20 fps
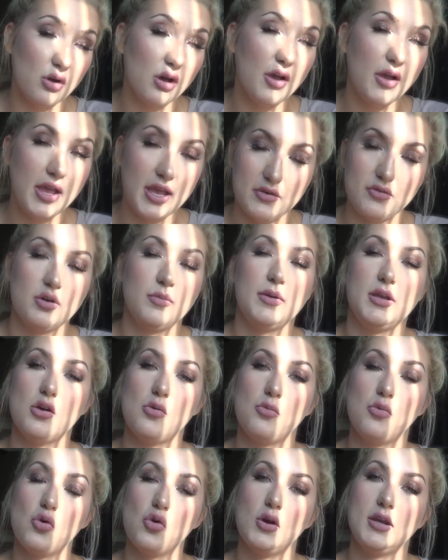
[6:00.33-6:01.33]
will ever be
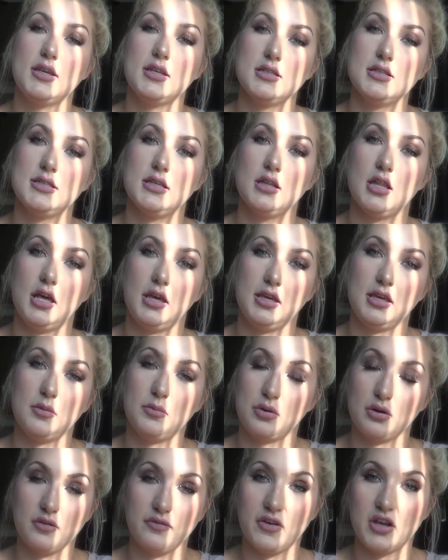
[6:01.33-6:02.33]
on point until I
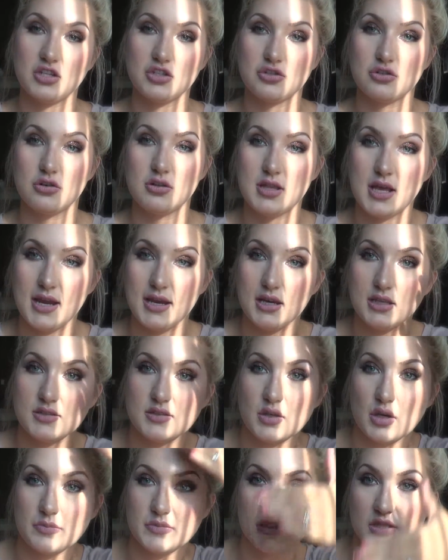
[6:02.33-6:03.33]
get professional lighting,
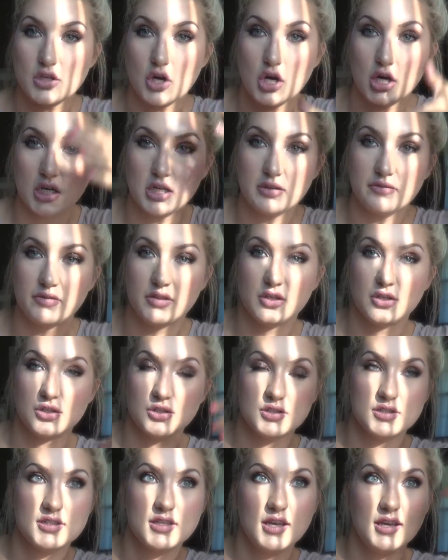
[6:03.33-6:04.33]
so I'm sorry if
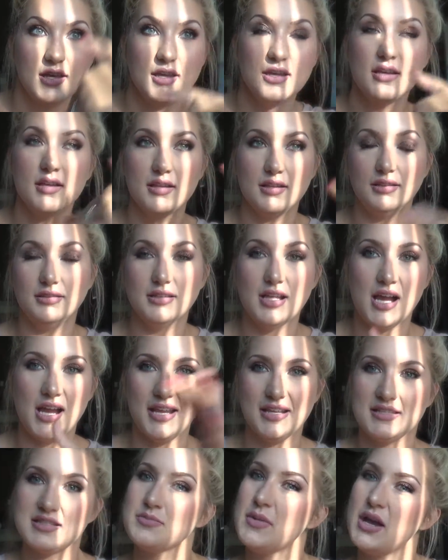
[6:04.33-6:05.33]
there's
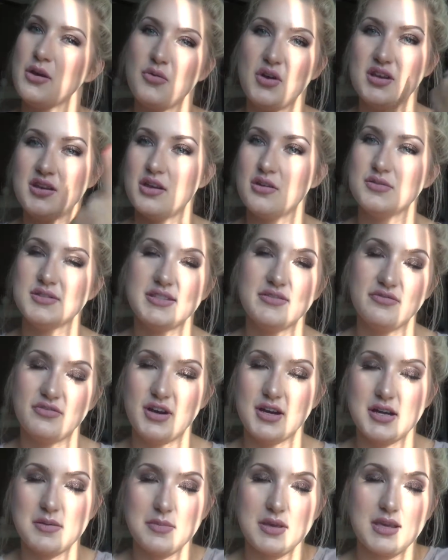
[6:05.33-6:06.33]
lines, my windows in
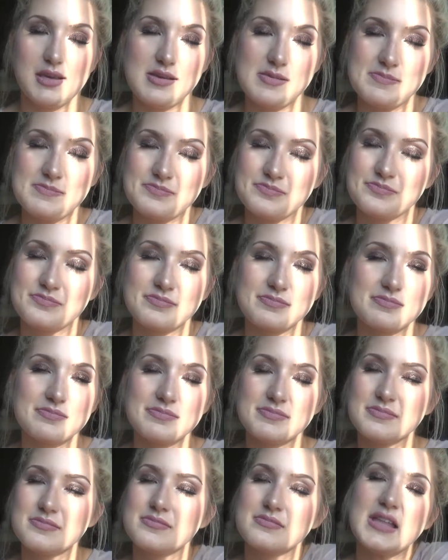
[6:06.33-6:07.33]
front of me.
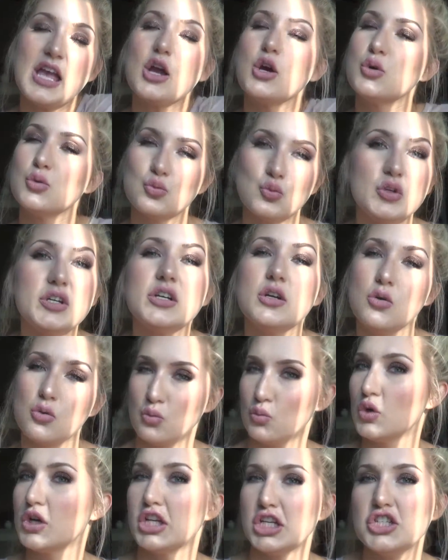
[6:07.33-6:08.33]

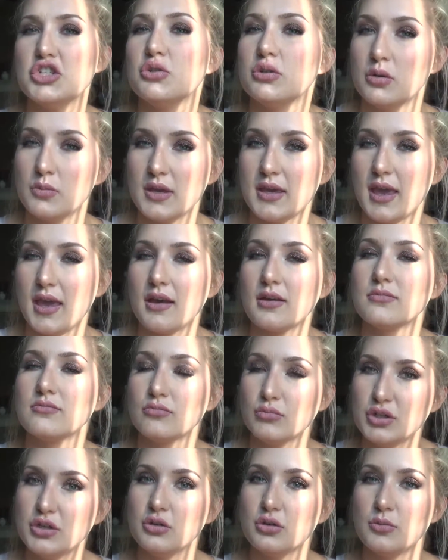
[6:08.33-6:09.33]
We're gonna do what we can.
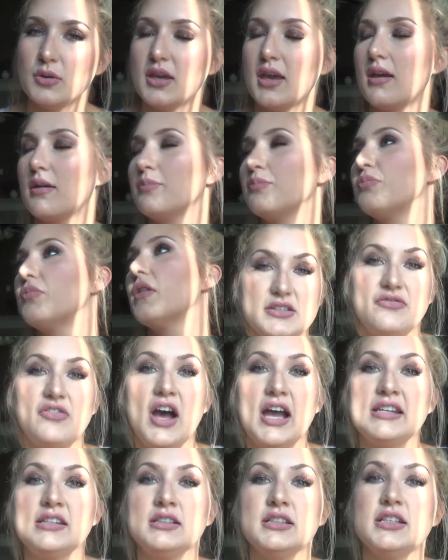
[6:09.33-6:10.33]
We do what we can.
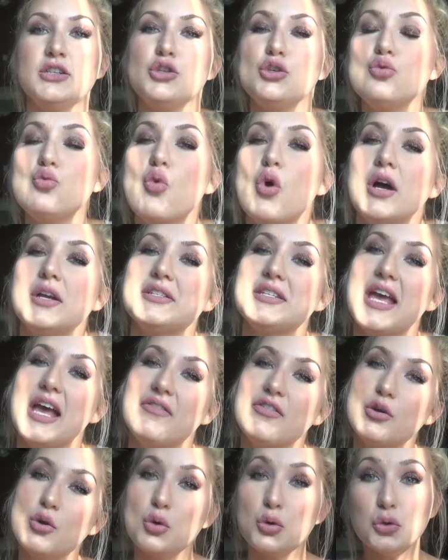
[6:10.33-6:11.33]
Finally, you want to
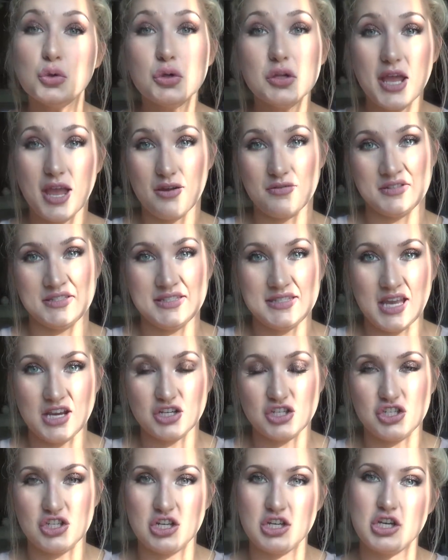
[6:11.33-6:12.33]
have a cool down
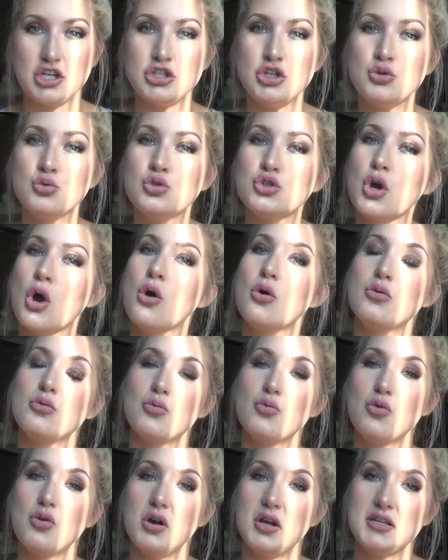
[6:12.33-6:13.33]
section. You
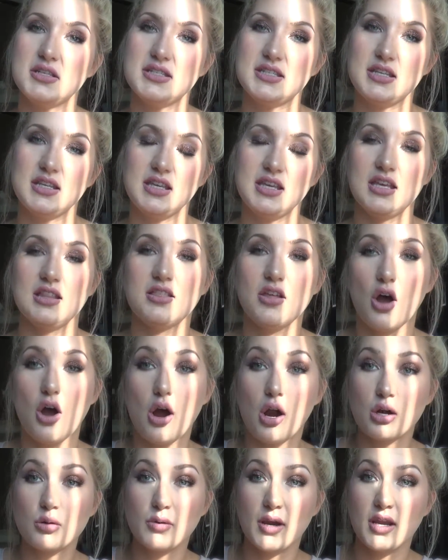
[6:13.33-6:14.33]
don't want to get the
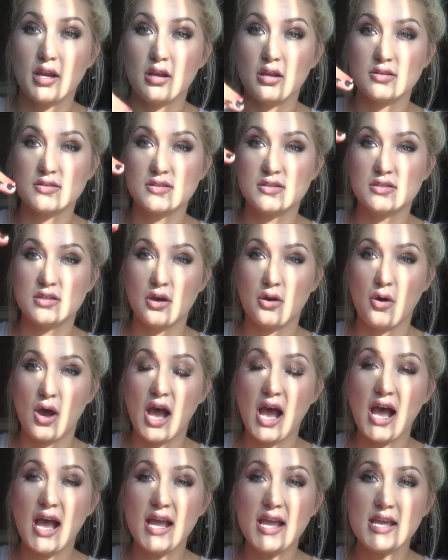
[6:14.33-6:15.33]
heart rate so
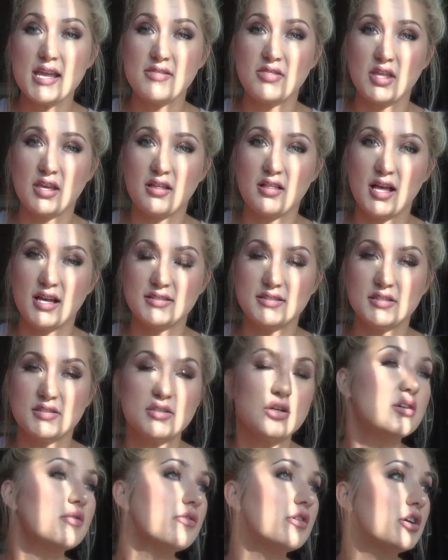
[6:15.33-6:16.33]
high and then class
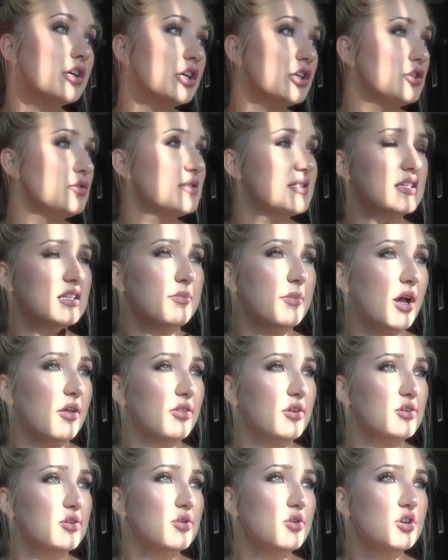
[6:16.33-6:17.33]
is over and you send them
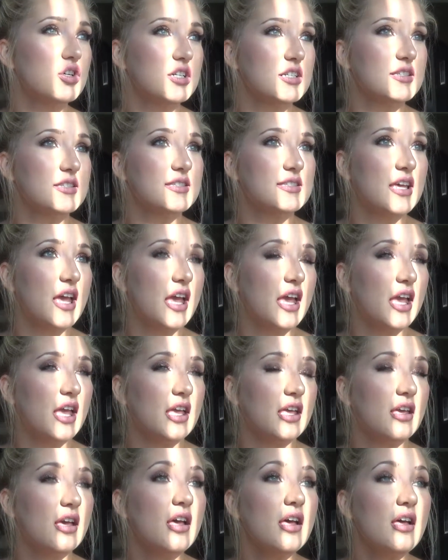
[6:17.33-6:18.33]
out the door and
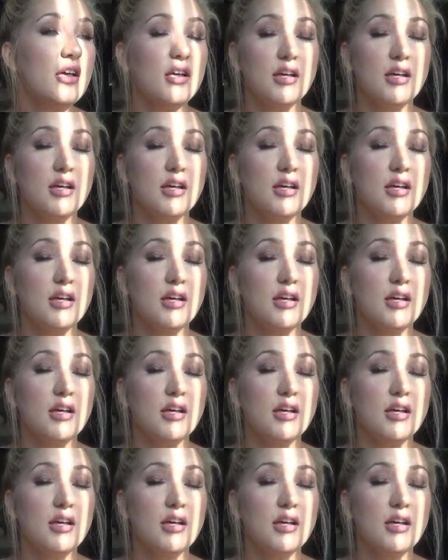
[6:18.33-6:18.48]
say,